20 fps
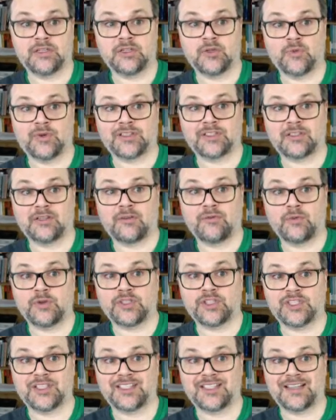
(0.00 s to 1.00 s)
stuff
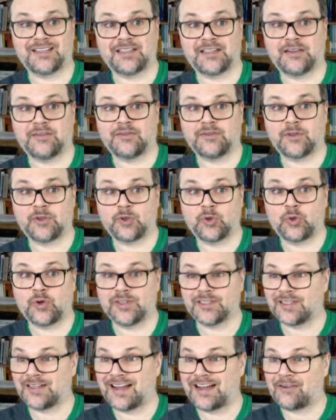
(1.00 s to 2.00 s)
which is sensitive to
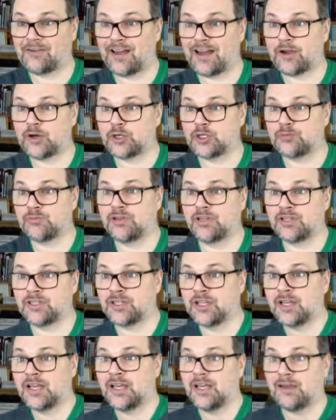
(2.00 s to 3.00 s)
noise and outliers, because
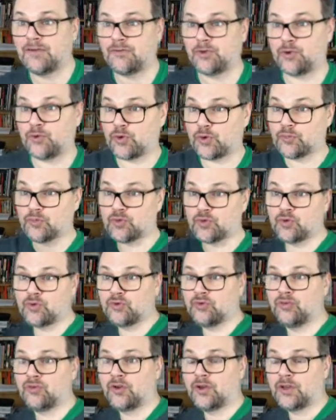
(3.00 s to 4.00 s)
if you
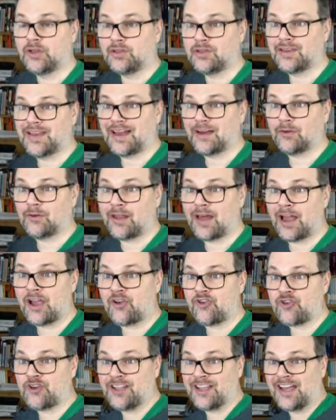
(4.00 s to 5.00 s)
remove the
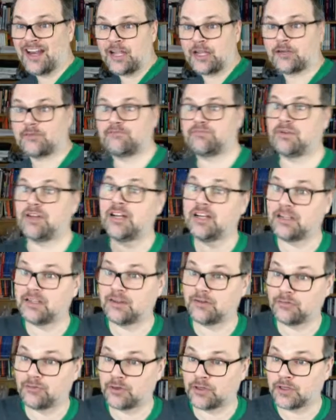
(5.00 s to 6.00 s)
outlier and you get a completely
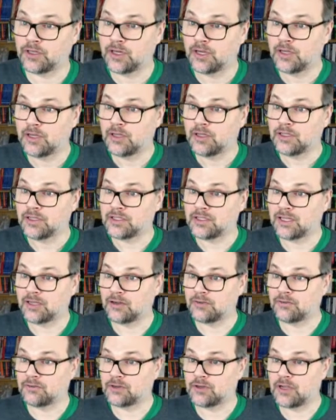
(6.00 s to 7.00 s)
different set
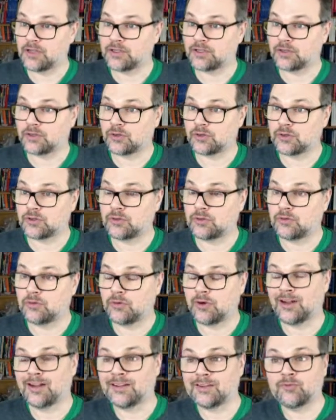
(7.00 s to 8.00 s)
of clusters,
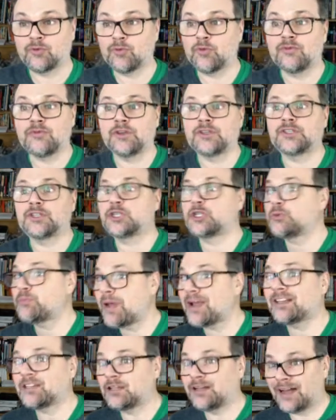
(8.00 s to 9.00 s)
or remove the
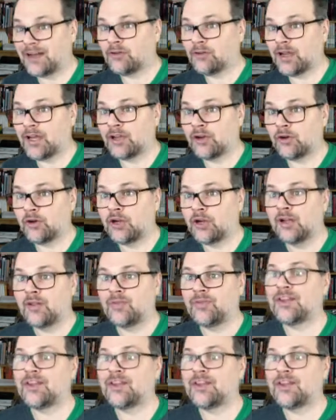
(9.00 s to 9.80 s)
suspected outlier, then